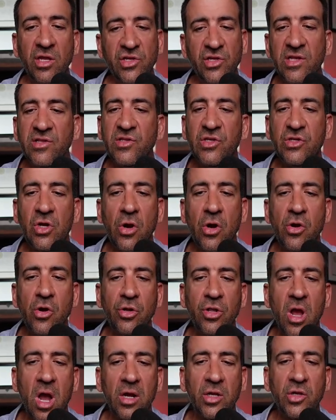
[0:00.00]
chances are
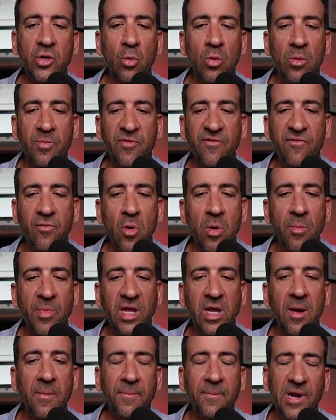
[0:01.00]
your doctor will perform
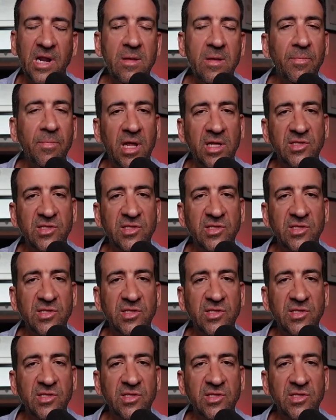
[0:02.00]
a complete